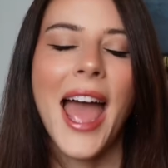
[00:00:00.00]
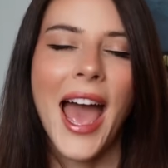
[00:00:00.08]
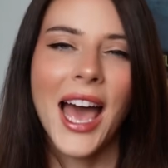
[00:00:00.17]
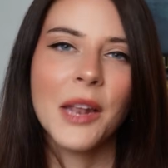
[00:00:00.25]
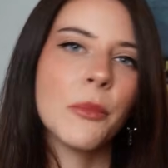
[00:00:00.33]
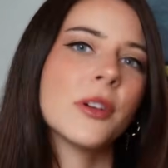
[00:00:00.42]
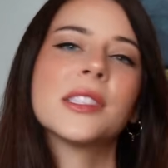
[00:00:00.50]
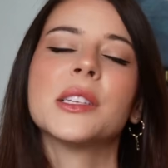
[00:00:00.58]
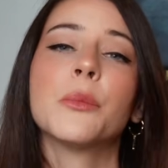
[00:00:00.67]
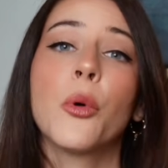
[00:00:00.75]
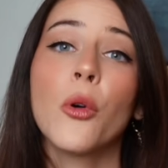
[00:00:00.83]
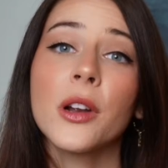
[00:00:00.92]
And most
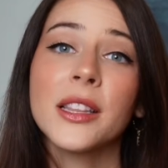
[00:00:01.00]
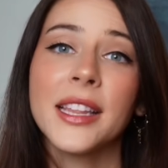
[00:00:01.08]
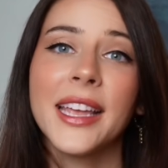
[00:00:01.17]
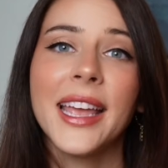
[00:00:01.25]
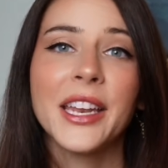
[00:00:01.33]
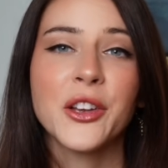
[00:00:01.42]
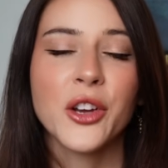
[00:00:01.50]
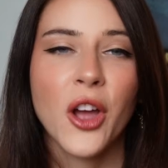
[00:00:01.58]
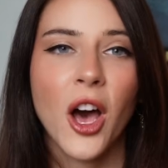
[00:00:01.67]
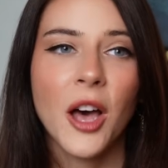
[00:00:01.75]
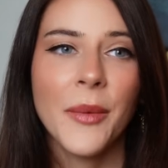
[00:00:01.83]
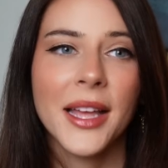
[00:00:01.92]
importantly, in your
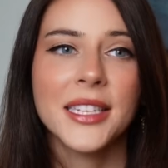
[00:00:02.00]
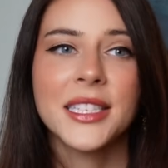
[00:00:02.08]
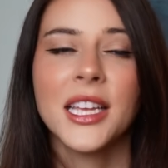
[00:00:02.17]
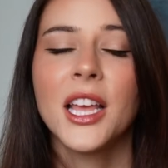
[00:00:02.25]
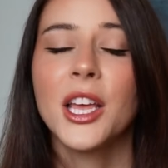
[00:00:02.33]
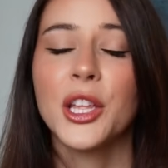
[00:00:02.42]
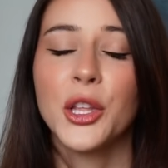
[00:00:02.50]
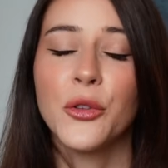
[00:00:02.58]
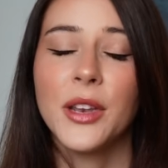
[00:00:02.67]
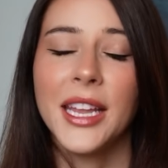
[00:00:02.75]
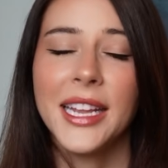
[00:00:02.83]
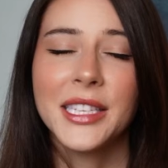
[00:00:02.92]
comment, you
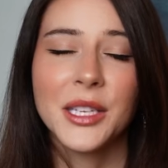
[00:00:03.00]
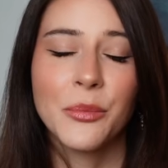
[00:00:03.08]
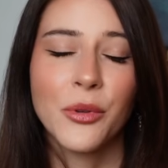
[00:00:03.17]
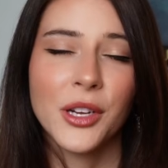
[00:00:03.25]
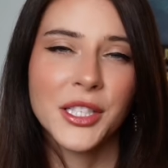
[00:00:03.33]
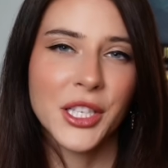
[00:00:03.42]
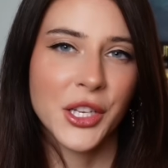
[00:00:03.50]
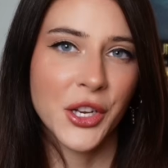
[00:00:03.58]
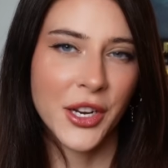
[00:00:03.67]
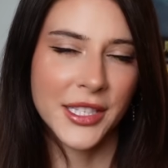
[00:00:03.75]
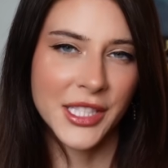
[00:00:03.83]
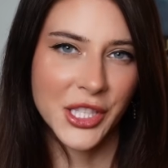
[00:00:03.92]
need to put
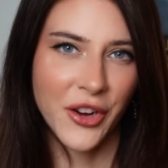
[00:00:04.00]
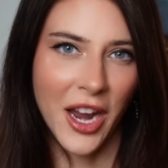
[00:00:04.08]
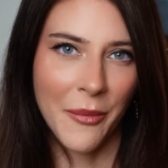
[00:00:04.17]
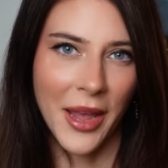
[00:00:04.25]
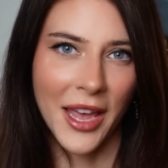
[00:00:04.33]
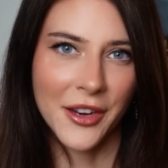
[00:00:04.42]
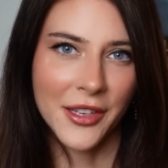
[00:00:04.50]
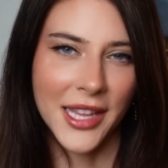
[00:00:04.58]
your Instagram handle.